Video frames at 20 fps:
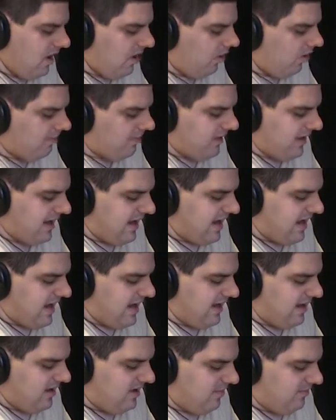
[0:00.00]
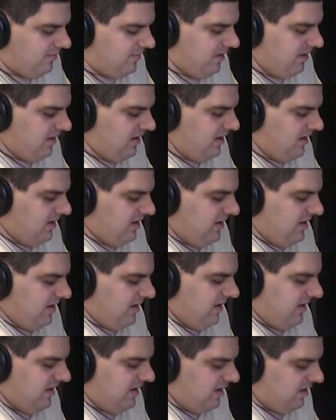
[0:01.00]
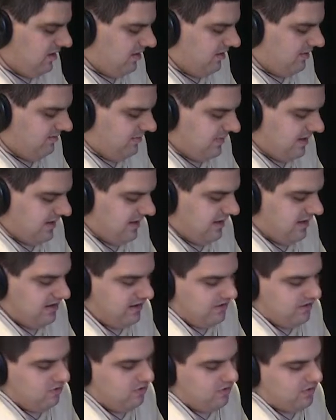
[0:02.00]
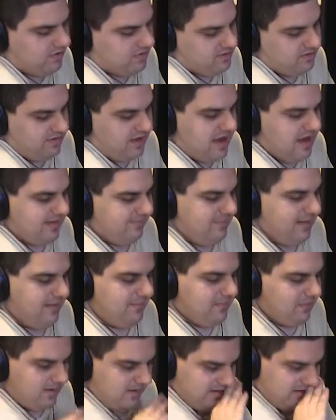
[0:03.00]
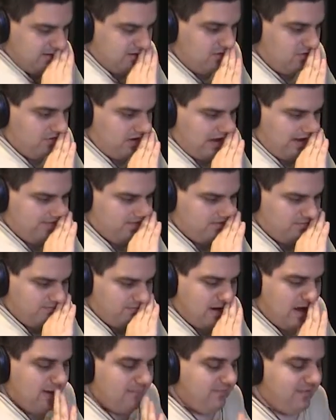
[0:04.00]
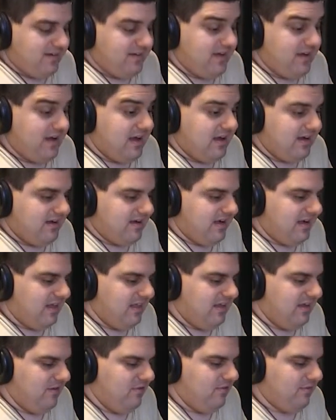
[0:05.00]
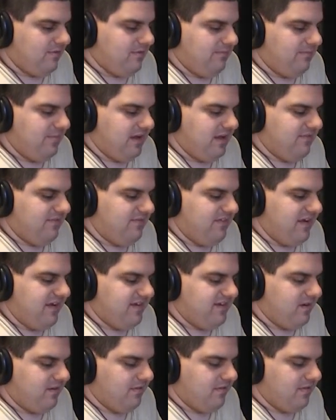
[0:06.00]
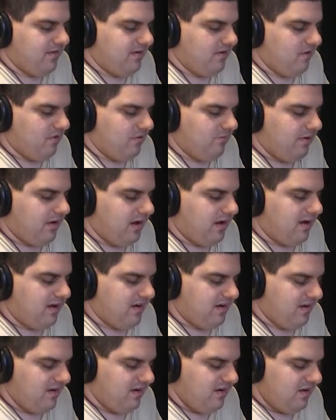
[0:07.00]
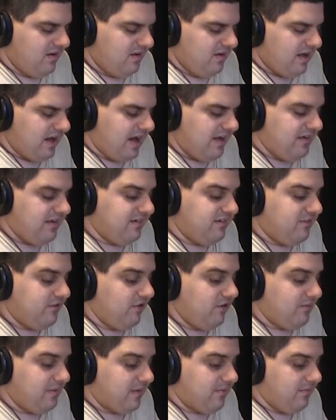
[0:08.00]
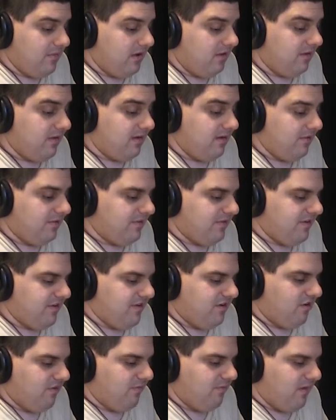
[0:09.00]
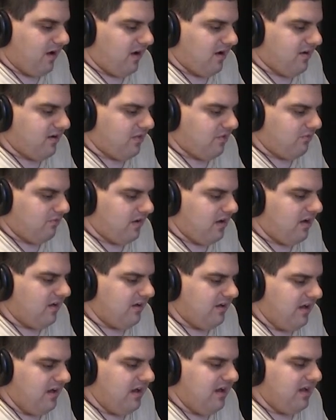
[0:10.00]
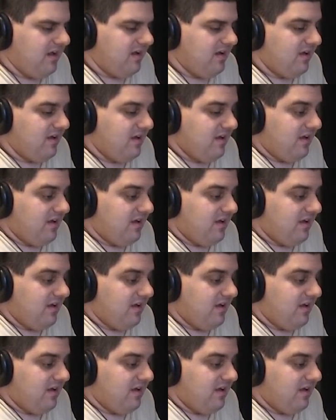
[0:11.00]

over at um you know and like and of course a lot of people are going to go after probably John Kelly who's the big fish over there at Oak Park. I think Junior McMullen over there at Oak Park as well. He